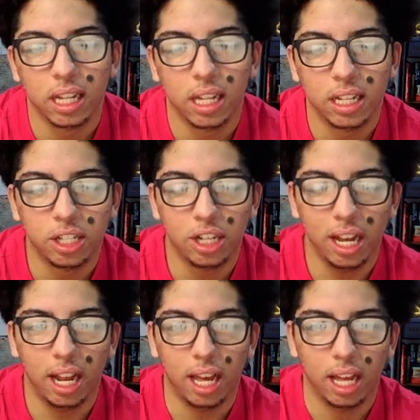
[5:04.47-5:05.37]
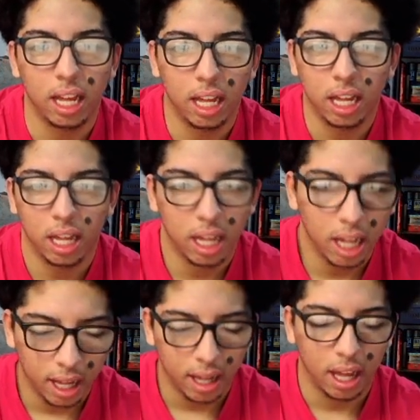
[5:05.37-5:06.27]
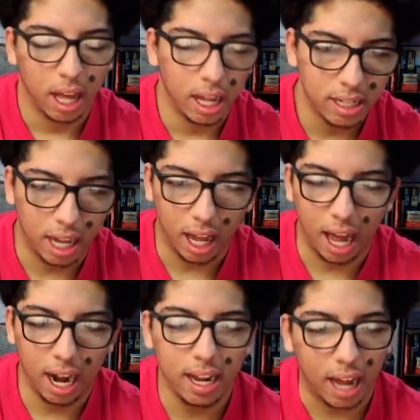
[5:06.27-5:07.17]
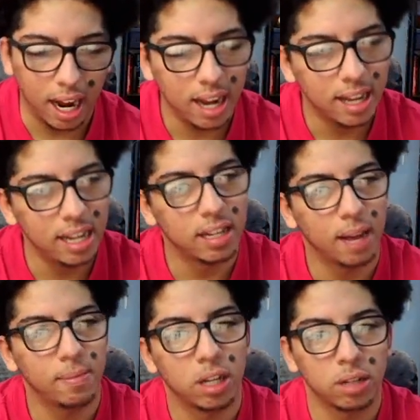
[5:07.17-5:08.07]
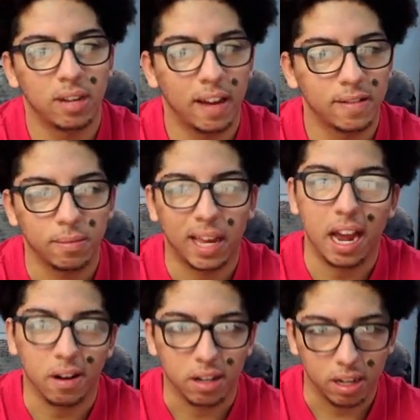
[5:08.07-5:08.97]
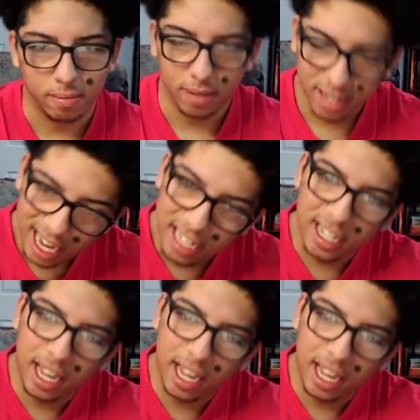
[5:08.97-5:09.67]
like my Chile. it smells. See, I, I, like I like these episodes when they have some character. But this guy has